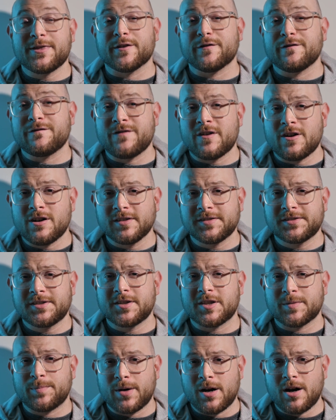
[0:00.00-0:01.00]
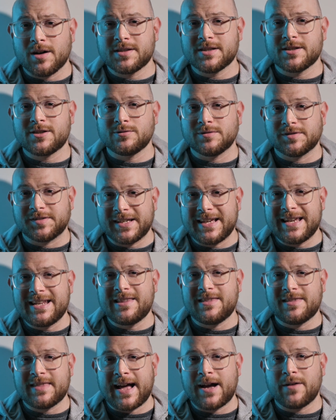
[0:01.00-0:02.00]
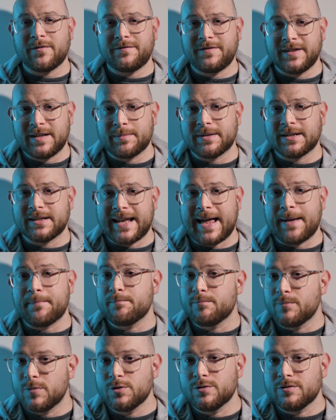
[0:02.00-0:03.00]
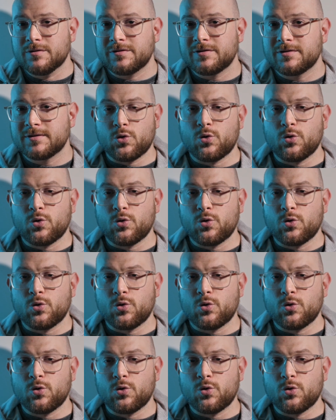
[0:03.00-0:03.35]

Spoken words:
the faster the particles in that filament lamp move.